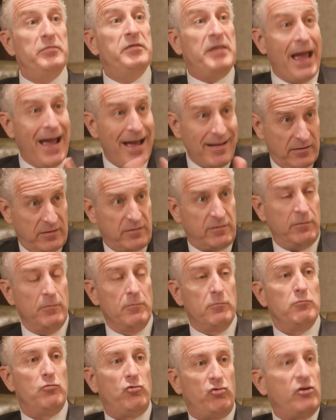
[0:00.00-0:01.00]
That
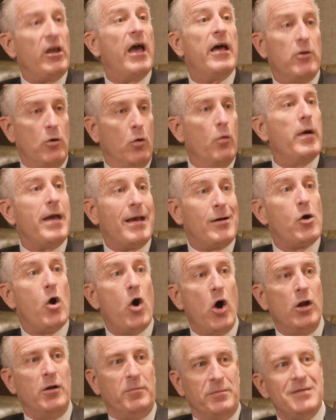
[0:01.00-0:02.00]
shadow
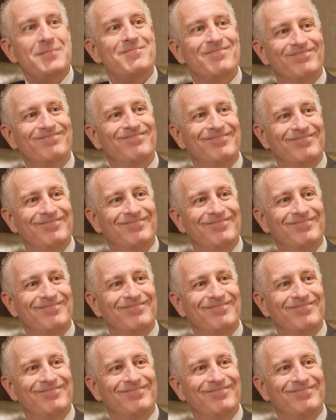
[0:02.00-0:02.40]
economy,